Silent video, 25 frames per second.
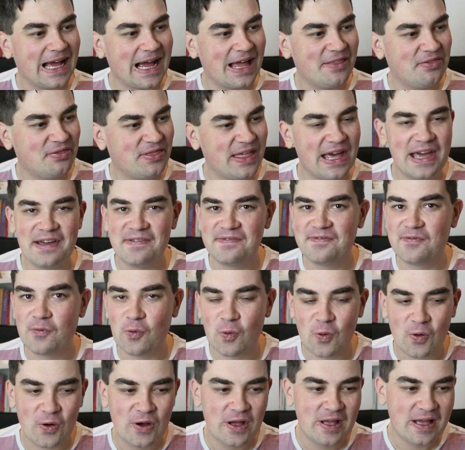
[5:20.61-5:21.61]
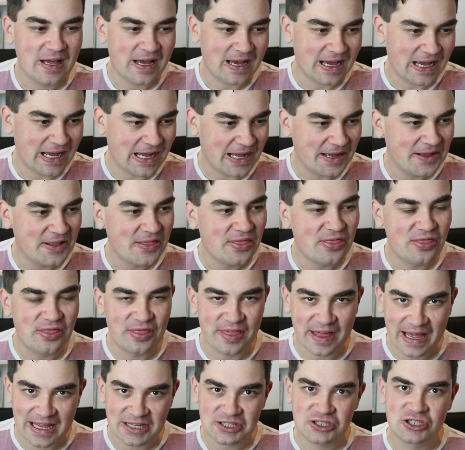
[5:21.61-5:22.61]
And therefore,
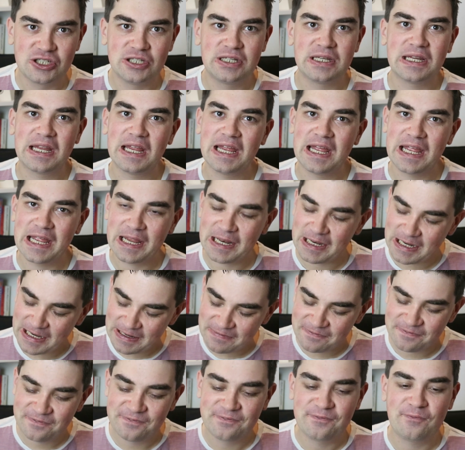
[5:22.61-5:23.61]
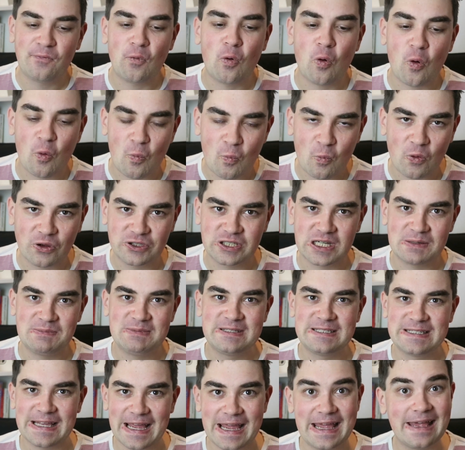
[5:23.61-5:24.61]
that should inform what
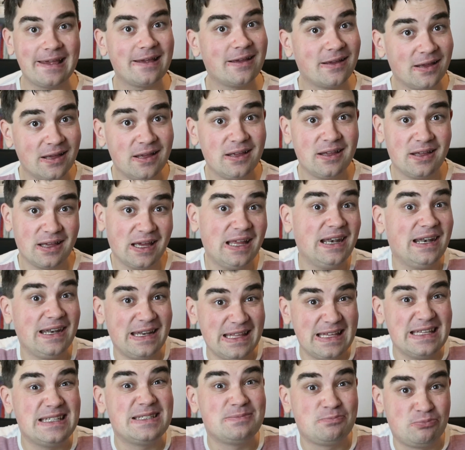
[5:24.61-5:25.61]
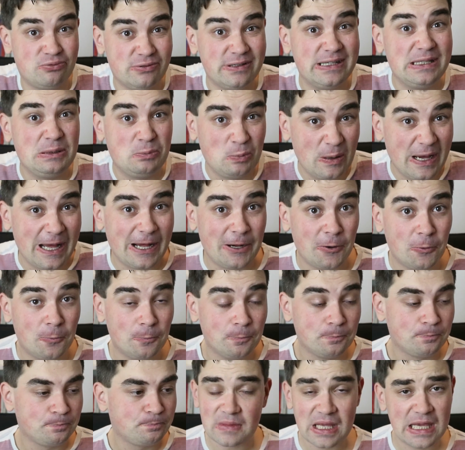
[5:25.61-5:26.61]
I'm saying at least pretty
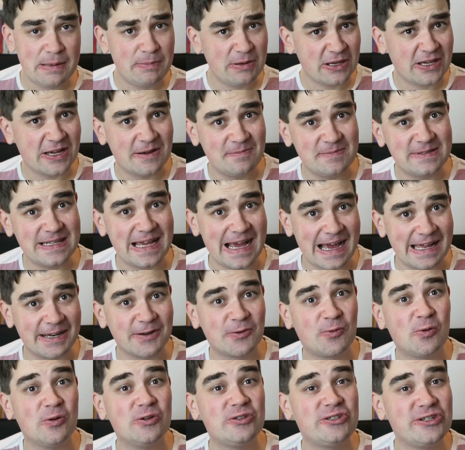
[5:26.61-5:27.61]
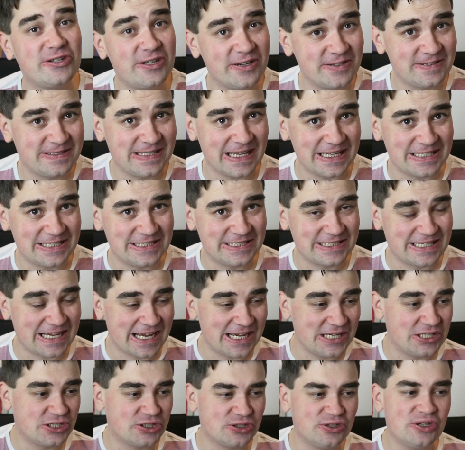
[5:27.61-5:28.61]
well. It becomes adequate to good sex
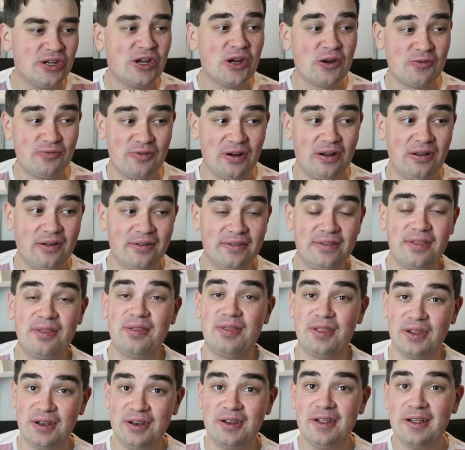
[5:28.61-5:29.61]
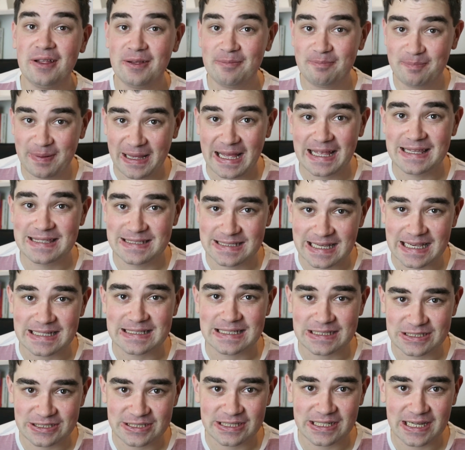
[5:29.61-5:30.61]
education rather than bad
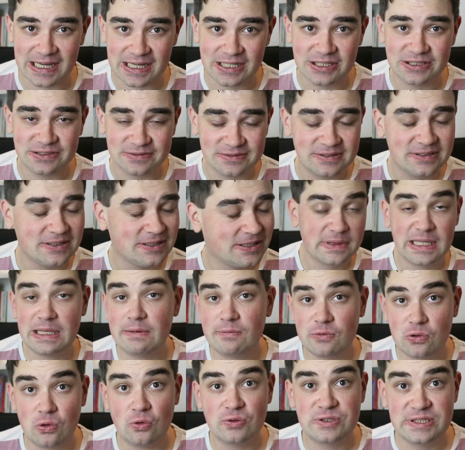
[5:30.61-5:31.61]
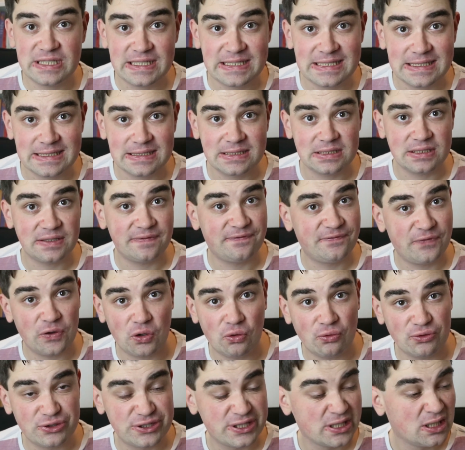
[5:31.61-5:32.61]
sex education. Now, of course, this isn't the
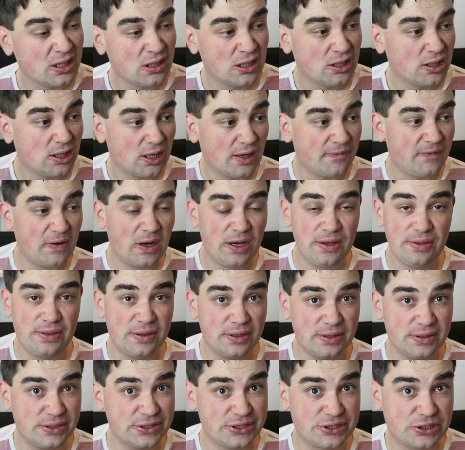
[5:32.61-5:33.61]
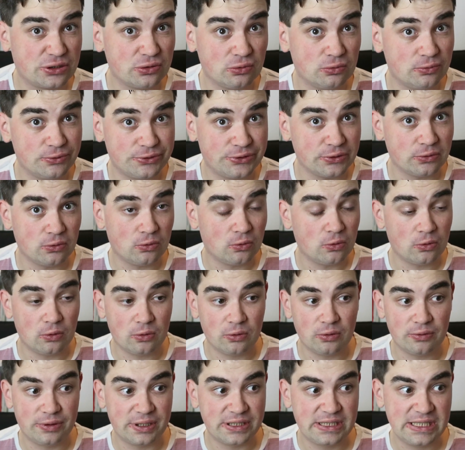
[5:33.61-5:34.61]
fault of either the schools
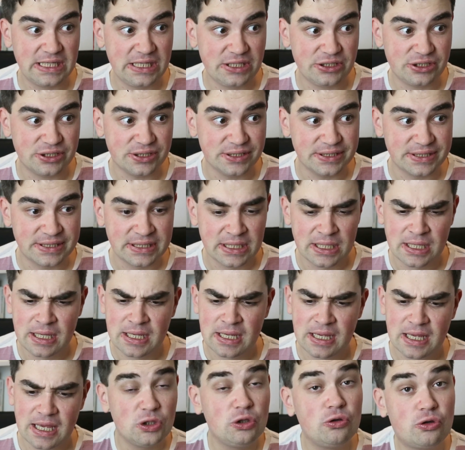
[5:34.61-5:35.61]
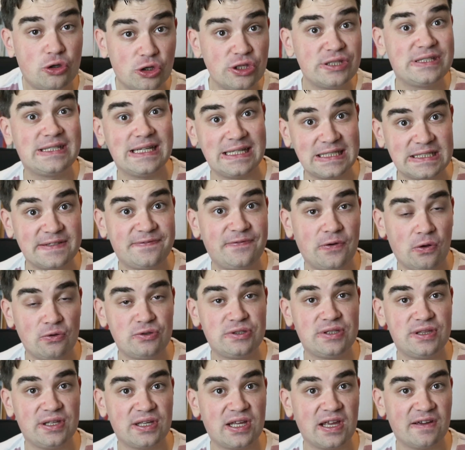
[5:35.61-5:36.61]
or the teachers. You could say it's the
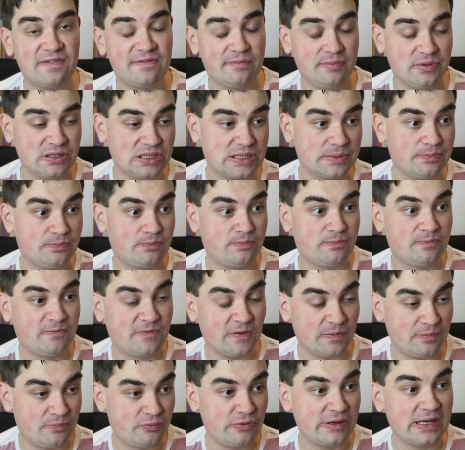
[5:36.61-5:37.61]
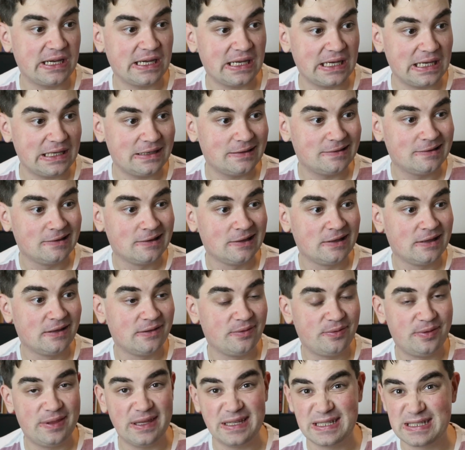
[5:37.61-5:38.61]
fault of the government for bringing in
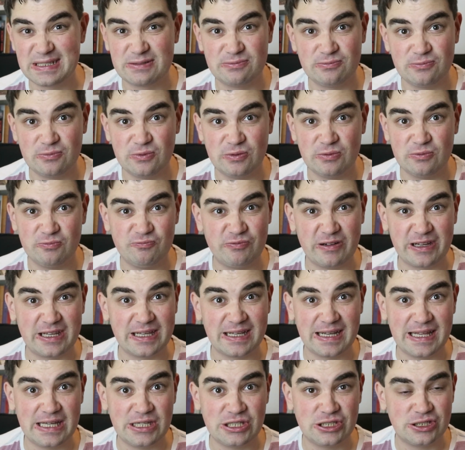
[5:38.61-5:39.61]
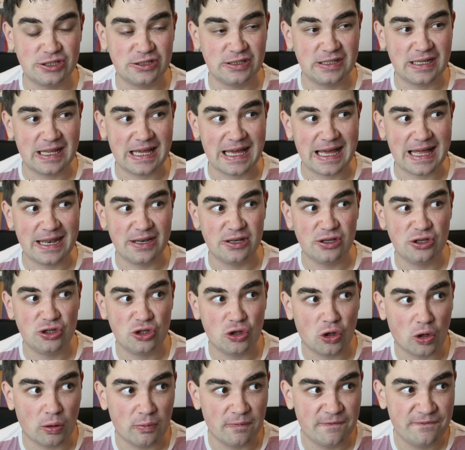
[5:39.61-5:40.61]
this regulation
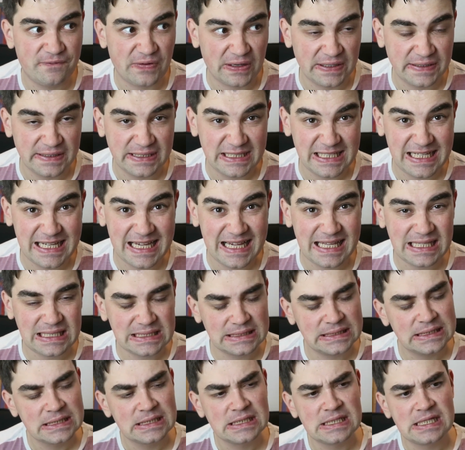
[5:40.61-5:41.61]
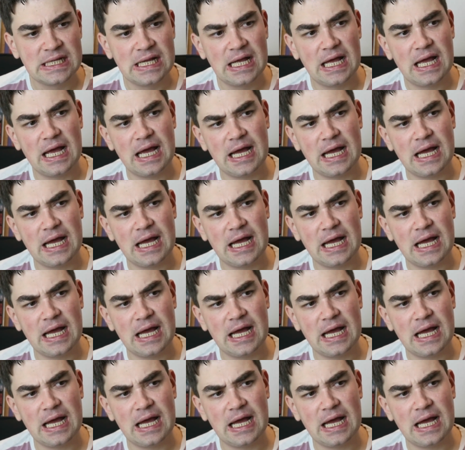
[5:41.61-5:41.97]
and not funding it.